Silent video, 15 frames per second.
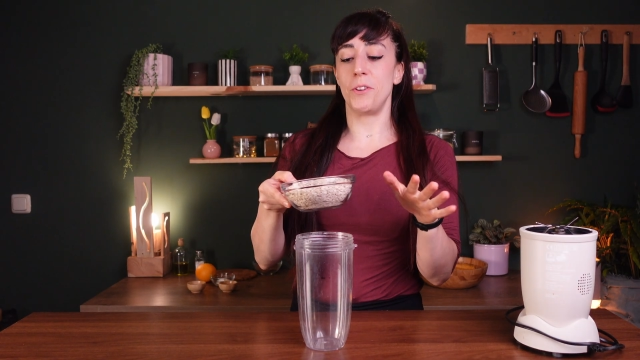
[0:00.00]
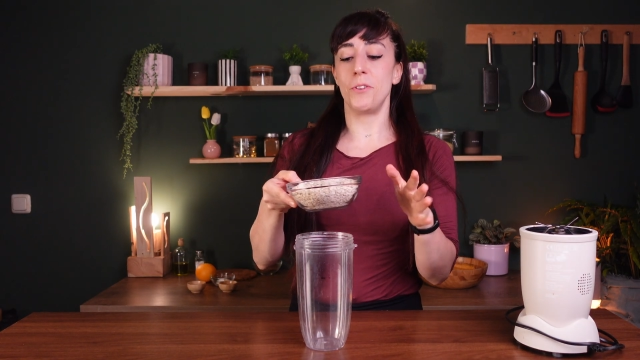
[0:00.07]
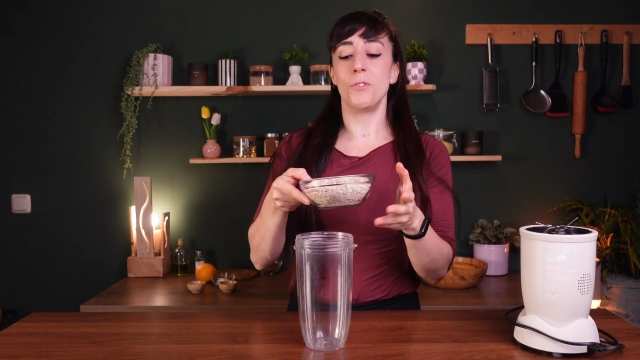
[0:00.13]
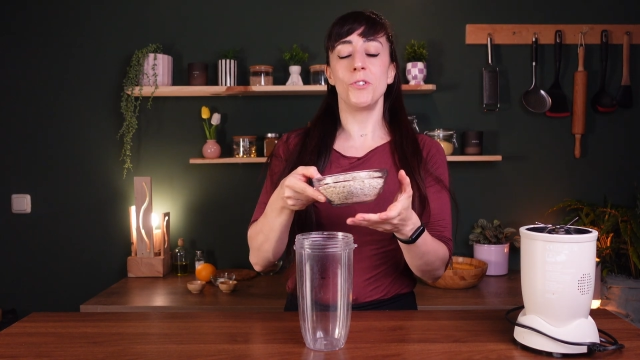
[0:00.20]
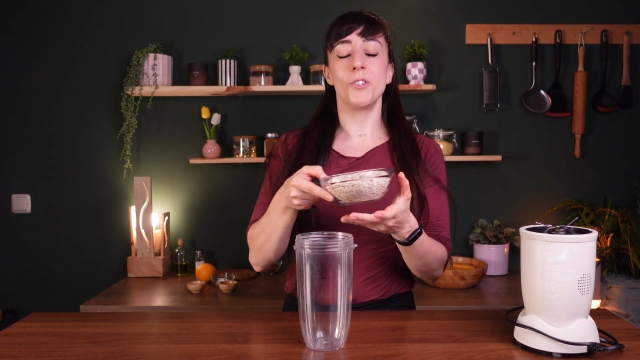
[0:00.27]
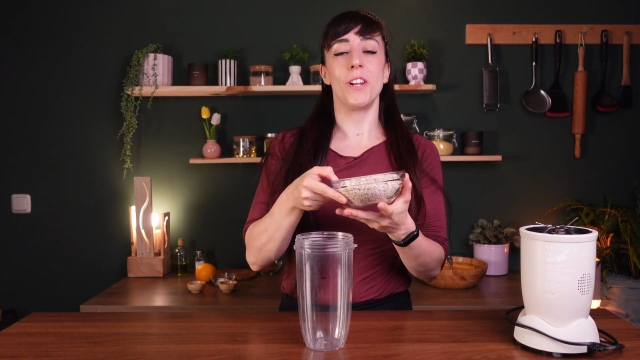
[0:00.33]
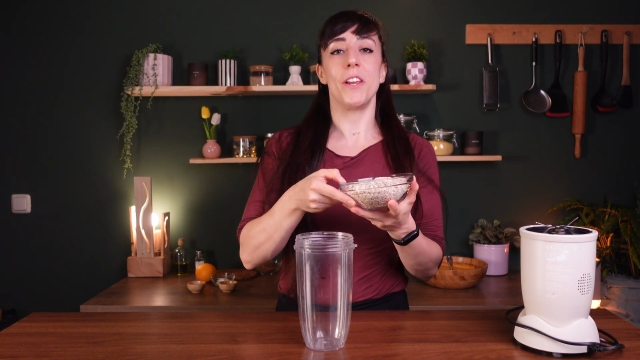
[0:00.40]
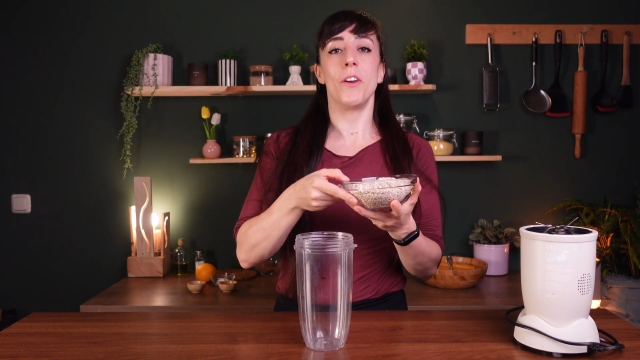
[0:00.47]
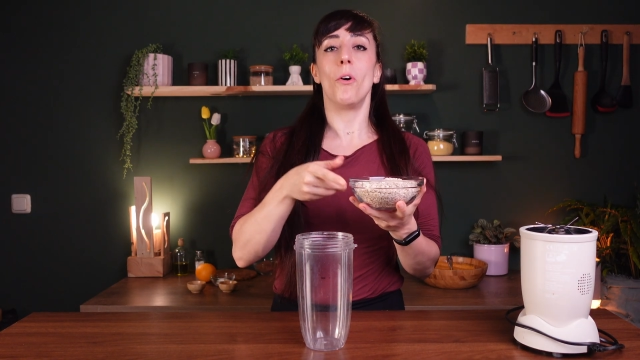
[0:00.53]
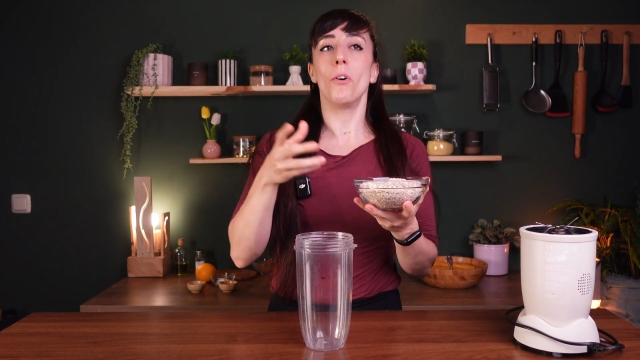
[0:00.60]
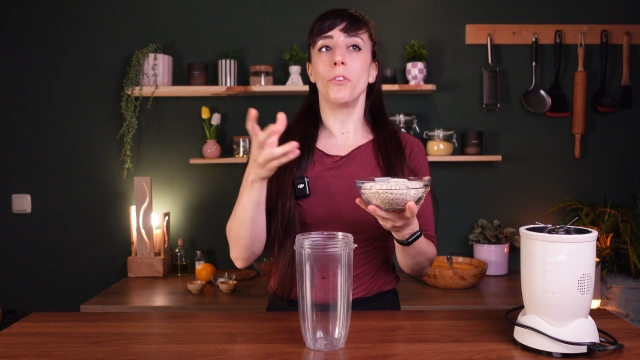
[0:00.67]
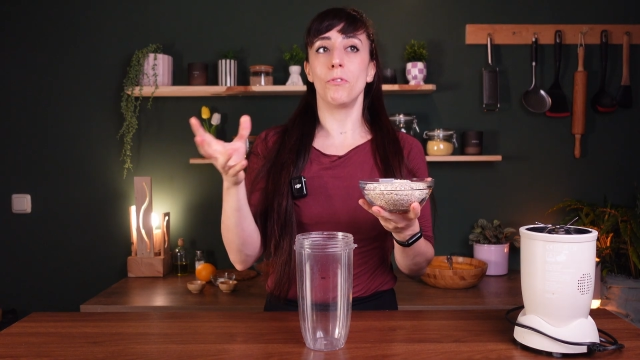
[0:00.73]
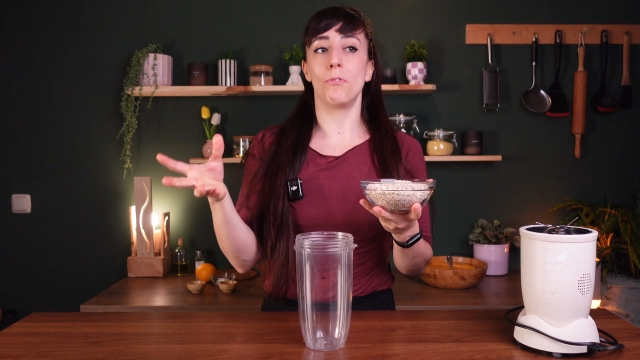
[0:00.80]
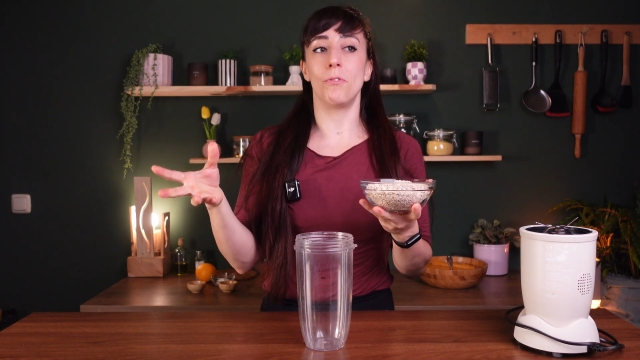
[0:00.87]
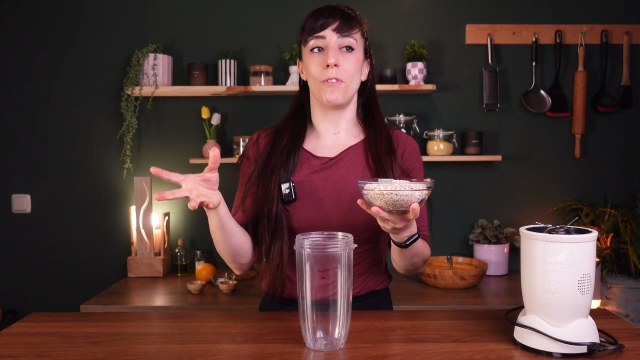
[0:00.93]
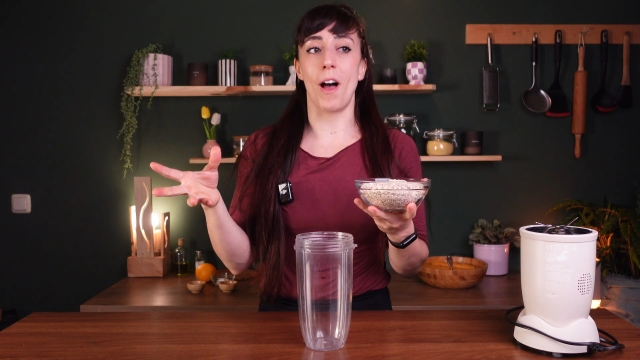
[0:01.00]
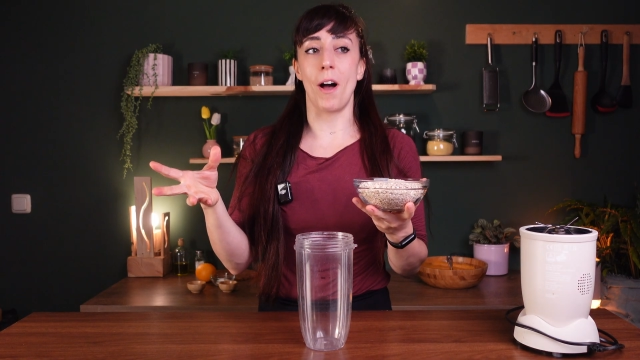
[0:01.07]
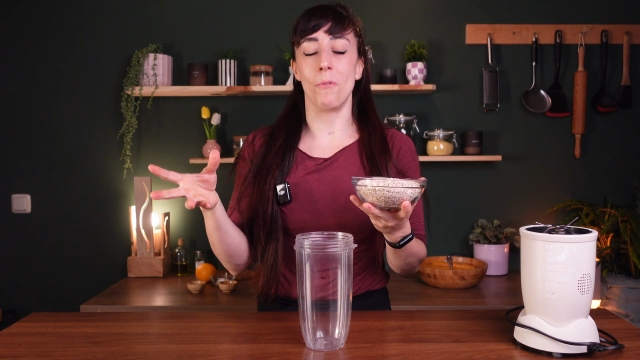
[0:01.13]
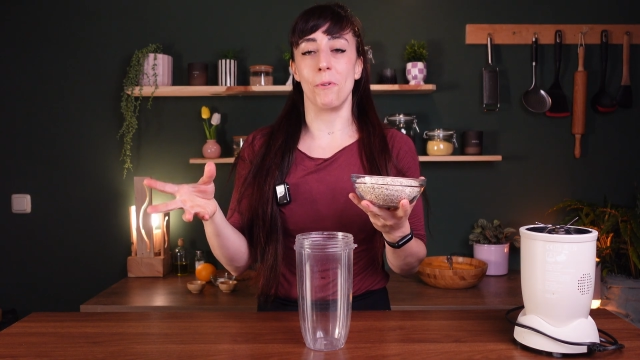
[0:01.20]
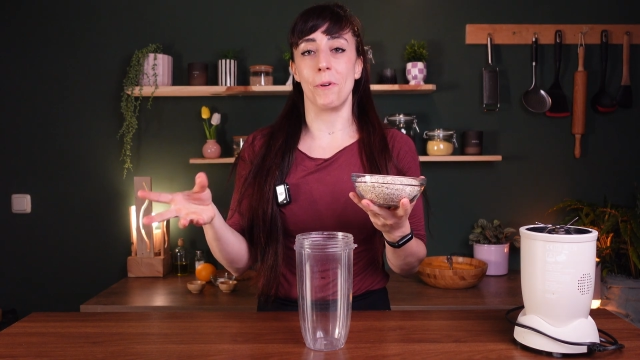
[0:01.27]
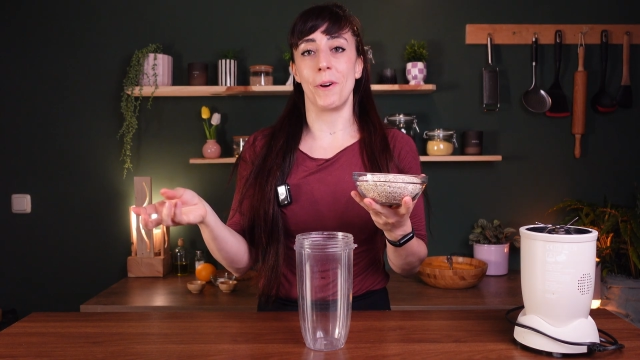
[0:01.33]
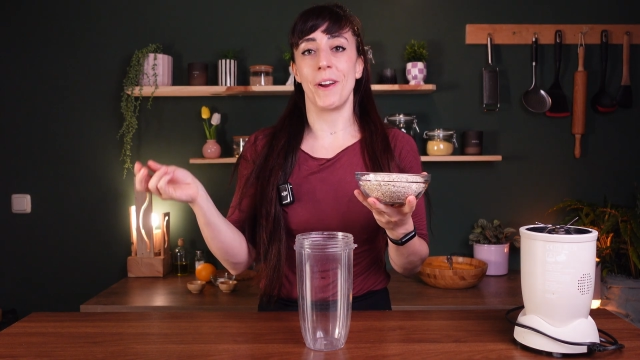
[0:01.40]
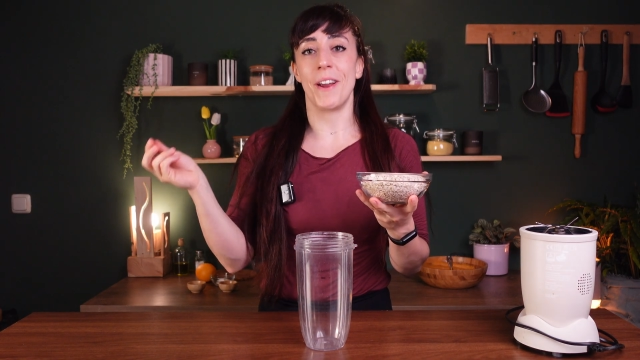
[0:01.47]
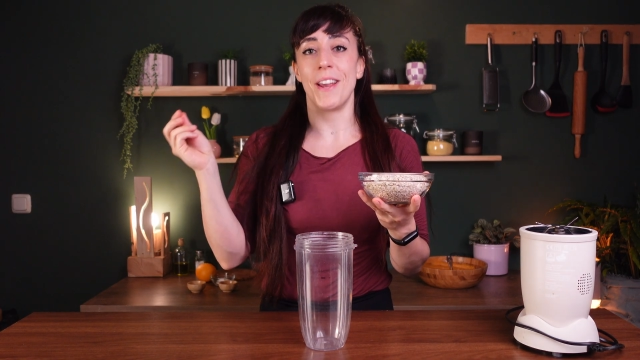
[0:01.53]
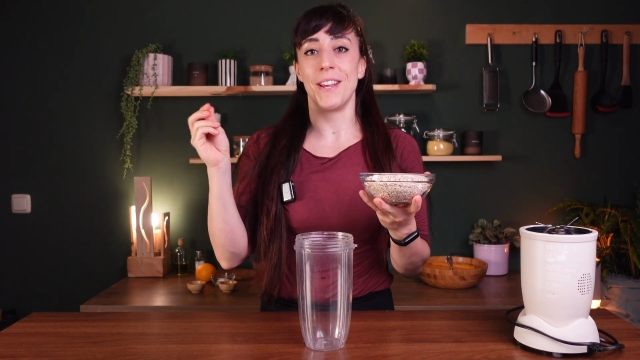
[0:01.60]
usually oat flour